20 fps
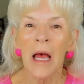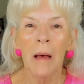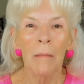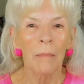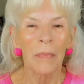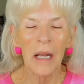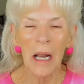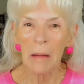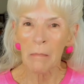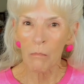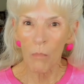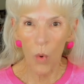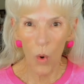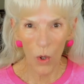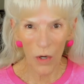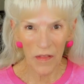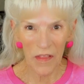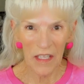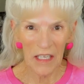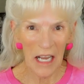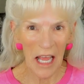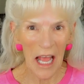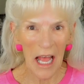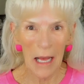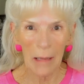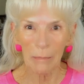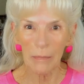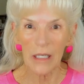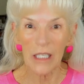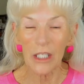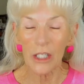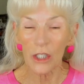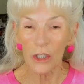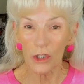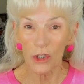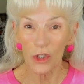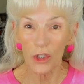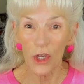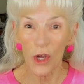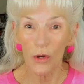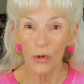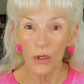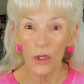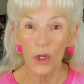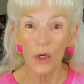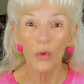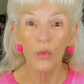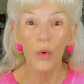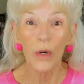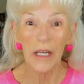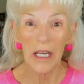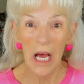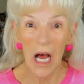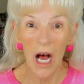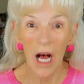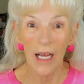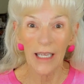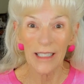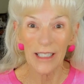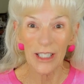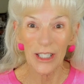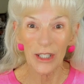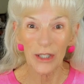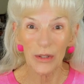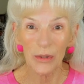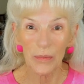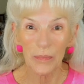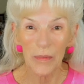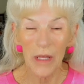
But I'm more than happy to show you what I do.